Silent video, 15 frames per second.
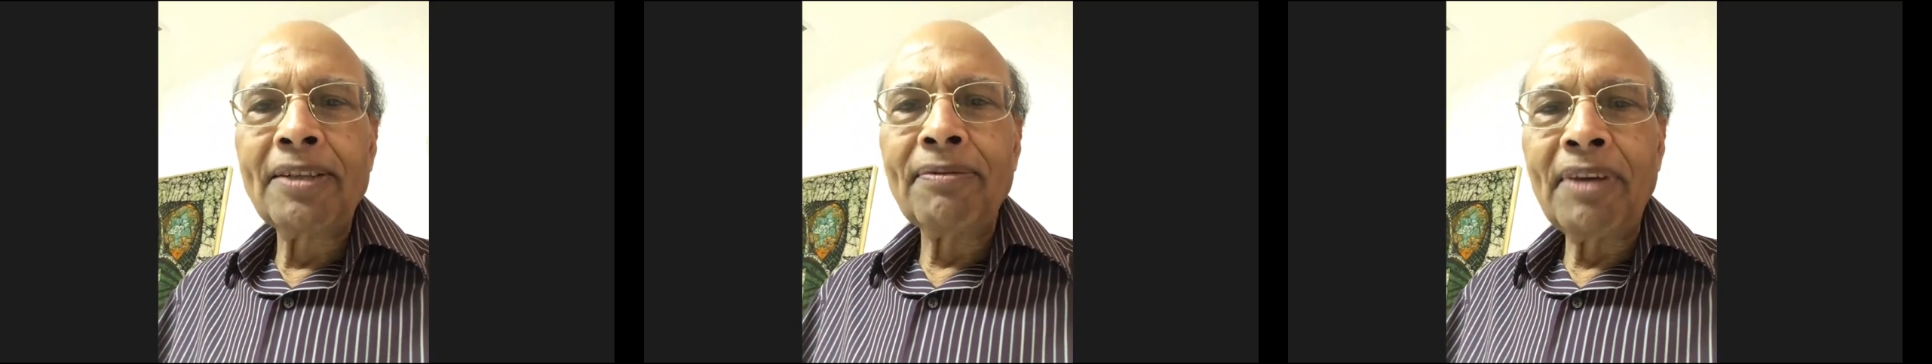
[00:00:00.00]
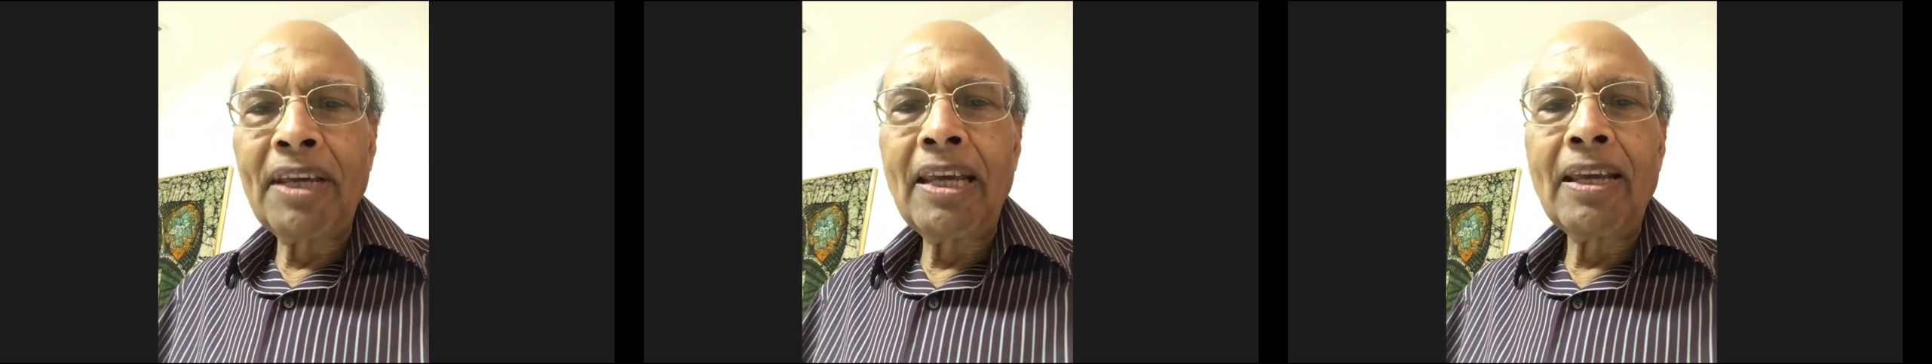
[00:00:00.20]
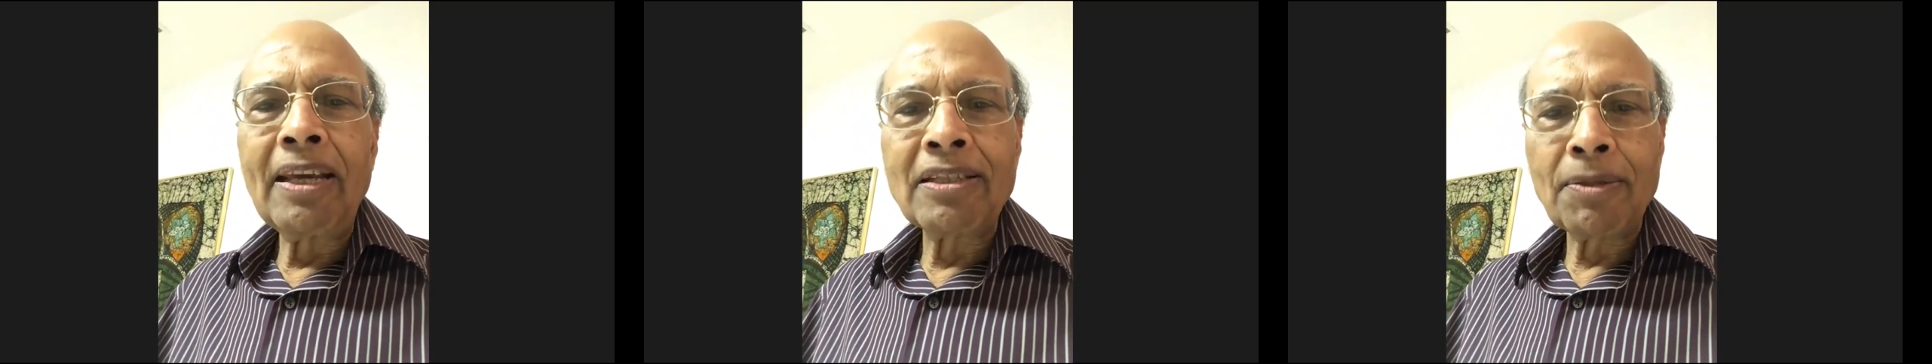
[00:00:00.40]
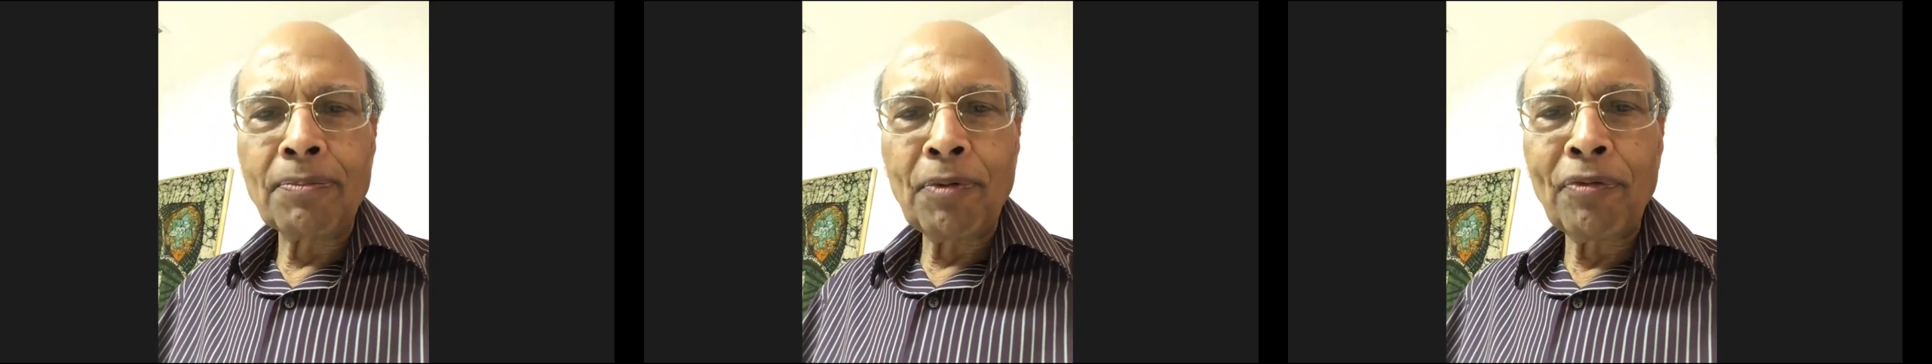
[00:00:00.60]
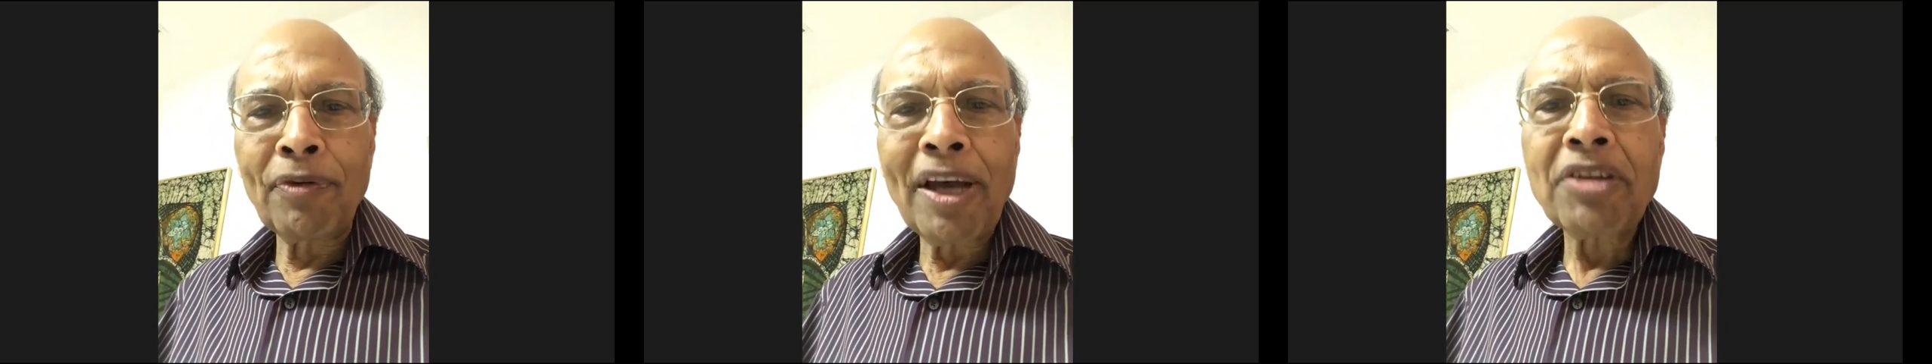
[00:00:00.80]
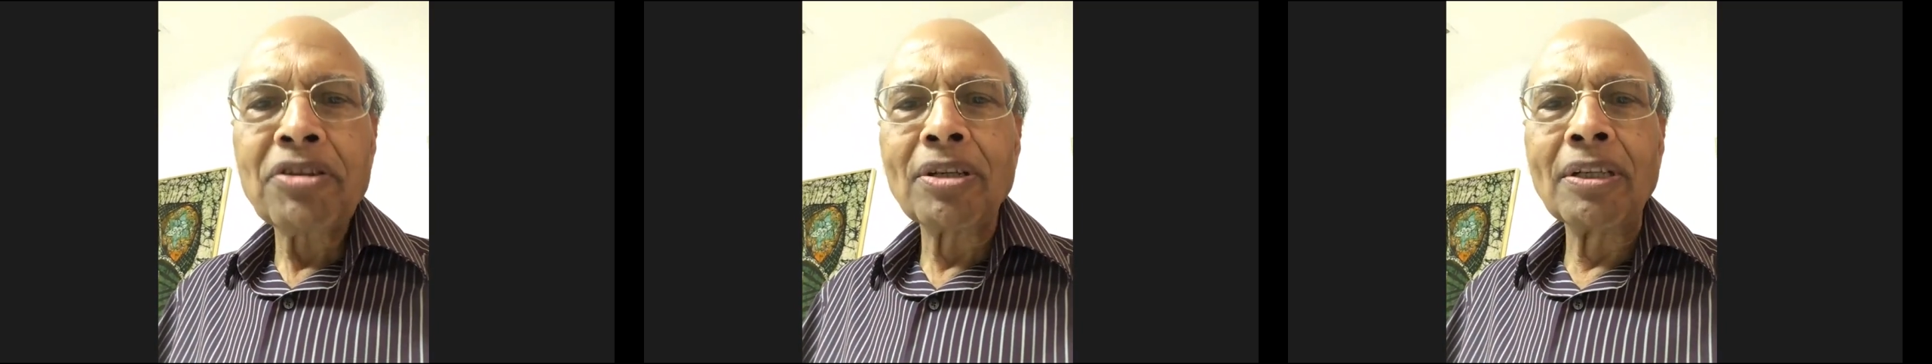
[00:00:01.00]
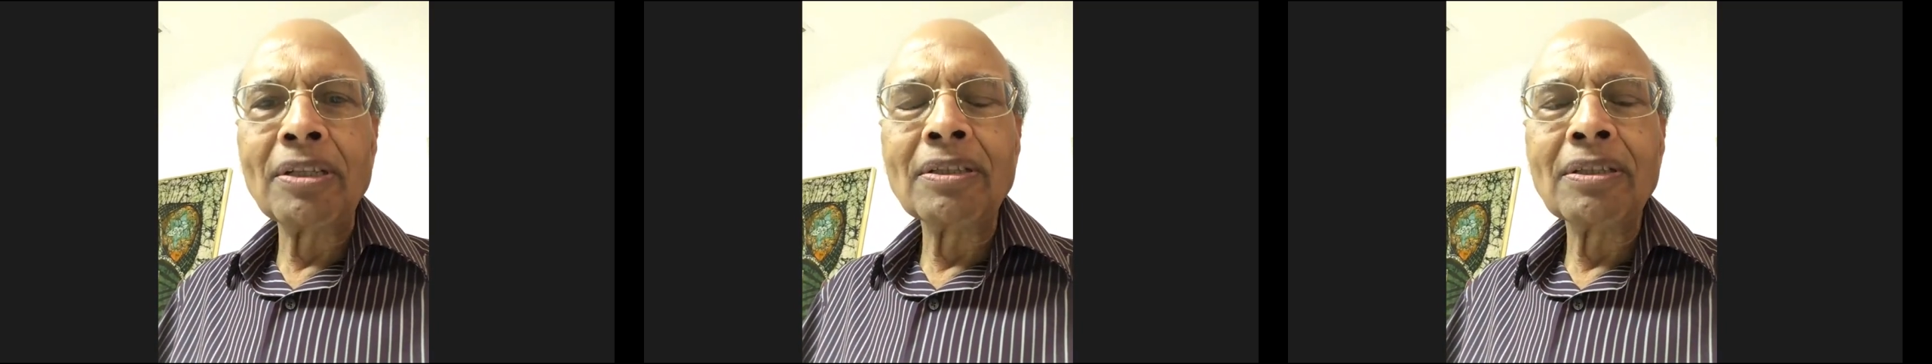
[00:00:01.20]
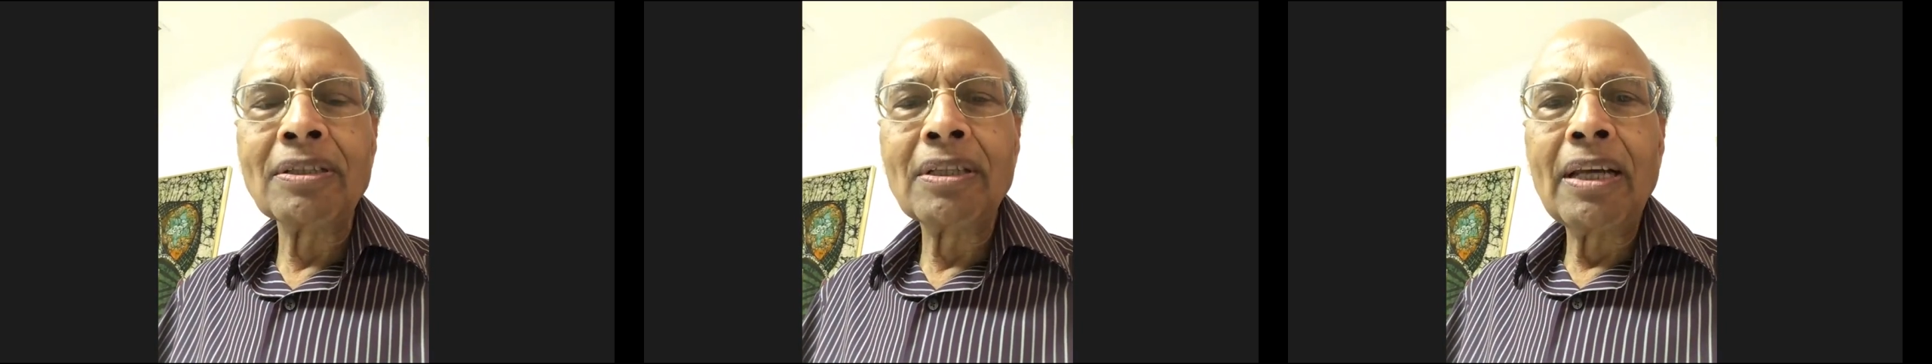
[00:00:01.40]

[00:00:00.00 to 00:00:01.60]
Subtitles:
we as a profession